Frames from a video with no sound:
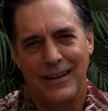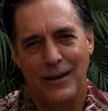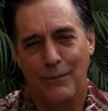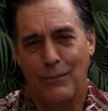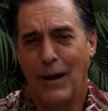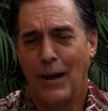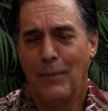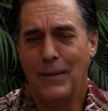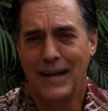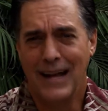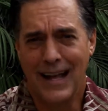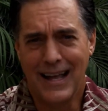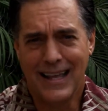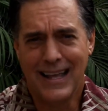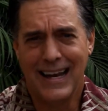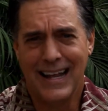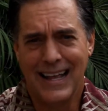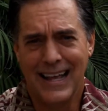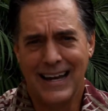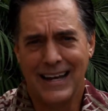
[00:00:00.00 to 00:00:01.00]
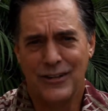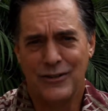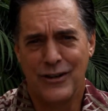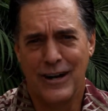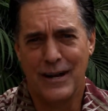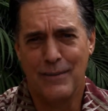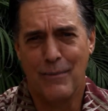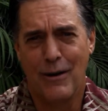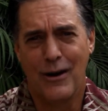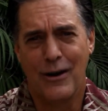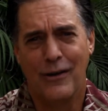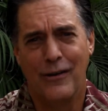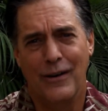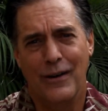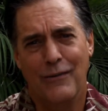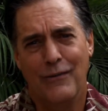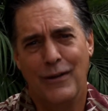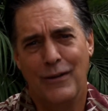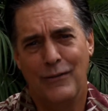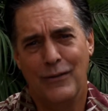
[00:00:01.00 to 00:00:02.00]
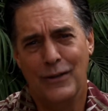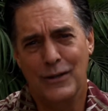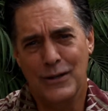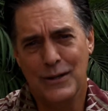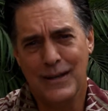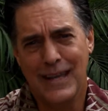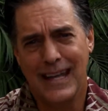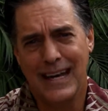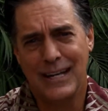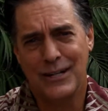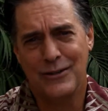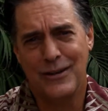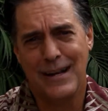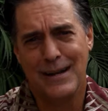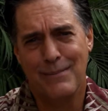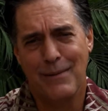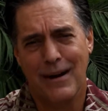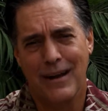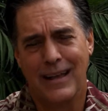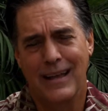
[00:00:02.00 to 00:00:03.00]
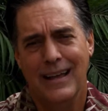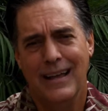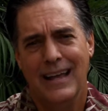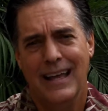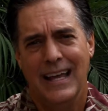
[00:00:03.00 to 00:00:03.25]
you're probably not going to get a trademark, or even if you do get a trademark,